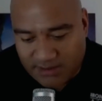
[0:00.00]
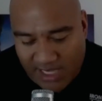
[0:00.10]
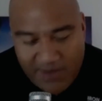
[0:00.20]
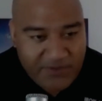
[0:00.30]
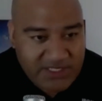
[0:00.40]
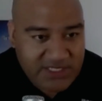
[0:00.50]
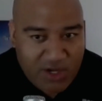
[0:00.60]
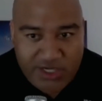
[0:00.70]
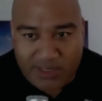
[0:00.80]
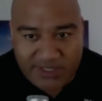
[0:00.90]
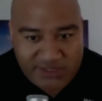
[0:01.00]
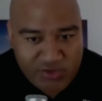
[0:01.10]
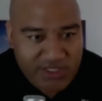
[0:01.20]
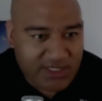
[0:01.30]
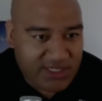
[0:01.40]
The athletes at IAA are
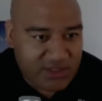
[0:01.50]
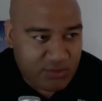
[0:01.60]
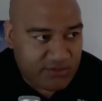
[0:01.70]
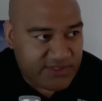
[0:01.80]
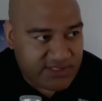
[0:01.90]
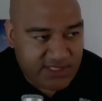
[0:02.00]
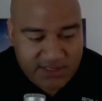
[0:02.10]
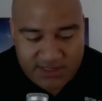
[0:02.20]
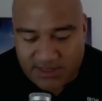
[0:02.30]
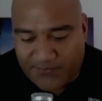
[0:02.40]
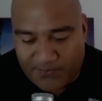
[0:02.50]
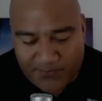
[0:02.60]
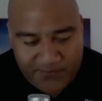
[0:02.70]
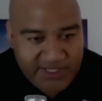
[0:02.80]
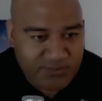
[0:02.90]
training now. You would have seen the stuff on
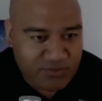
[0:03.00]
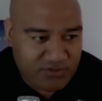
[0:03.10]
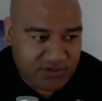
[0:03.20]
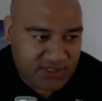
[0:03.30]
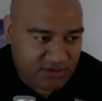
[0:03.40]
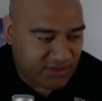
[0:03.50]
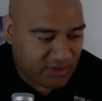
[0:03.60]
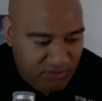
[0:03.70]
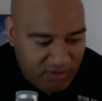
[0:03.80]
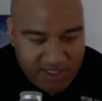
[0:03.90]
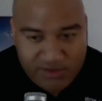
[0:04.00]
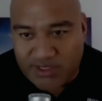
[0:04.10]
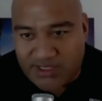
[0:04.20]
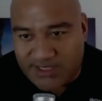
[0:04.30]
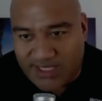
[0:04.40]
Facebook. They're on the grind, on
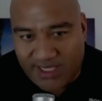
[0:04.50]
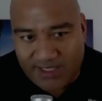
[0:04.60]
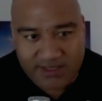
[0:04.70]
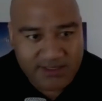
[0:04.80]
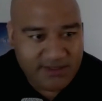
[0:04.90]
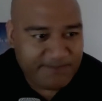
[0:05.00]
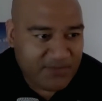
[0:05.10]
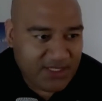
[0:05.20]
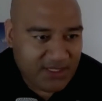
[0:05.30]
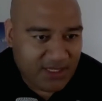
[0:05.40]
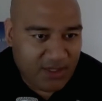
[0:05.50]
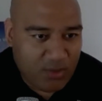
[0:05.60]
the sand. You